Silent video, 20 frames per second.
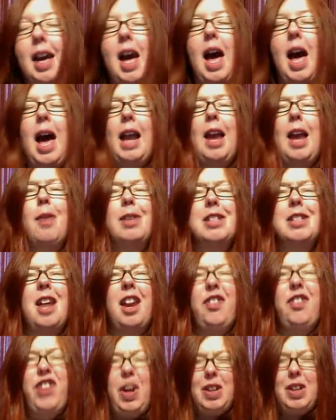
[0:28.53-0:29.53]
I'm
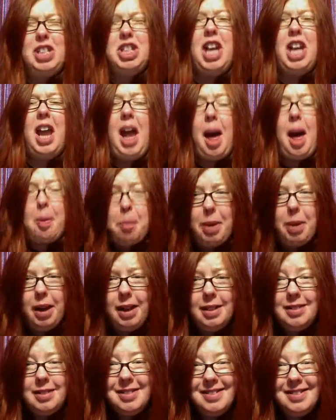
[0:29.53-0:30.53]
pretending to be a shut up.
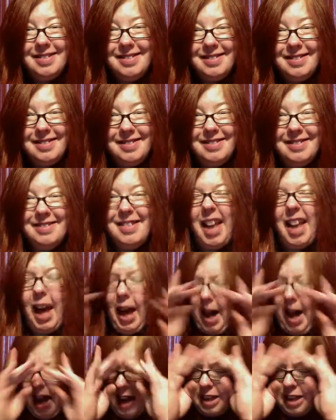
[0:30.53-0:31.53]

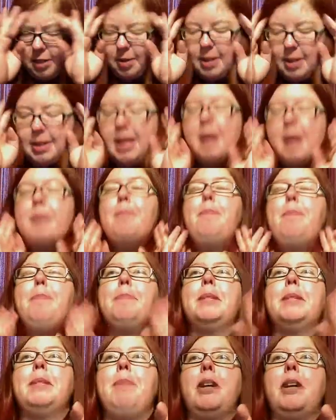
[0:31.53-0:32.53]
I just want to say a
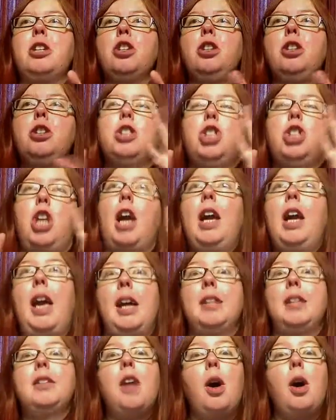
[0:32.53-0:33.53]
special
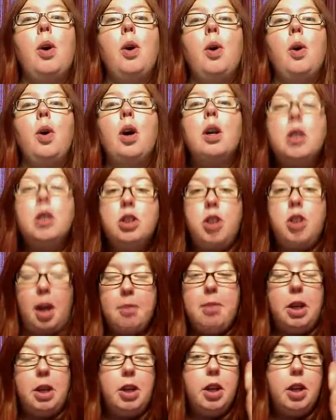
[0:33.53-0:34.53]
giganto,
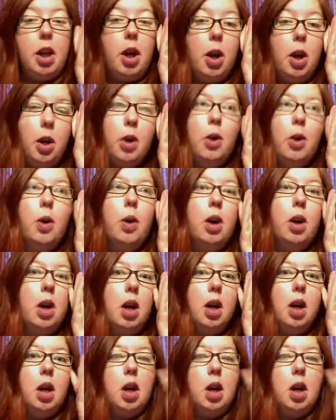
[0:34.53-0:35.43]
gimundo,